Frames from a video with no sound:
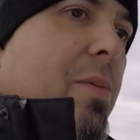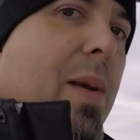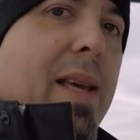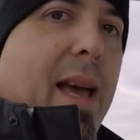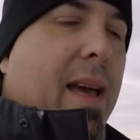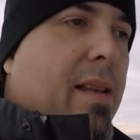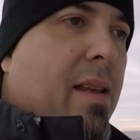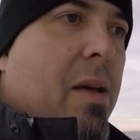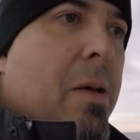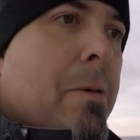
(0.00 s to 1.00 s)
as we can,
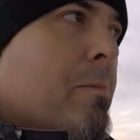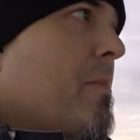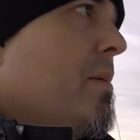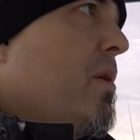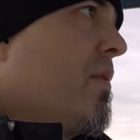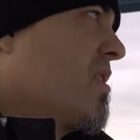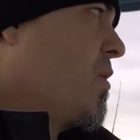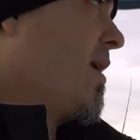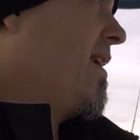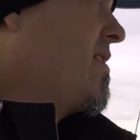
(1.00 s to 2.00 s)
move as
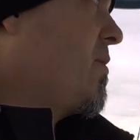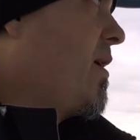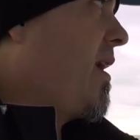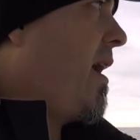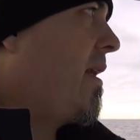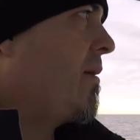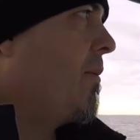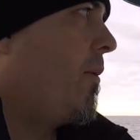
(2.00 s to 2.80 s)
quickly as we can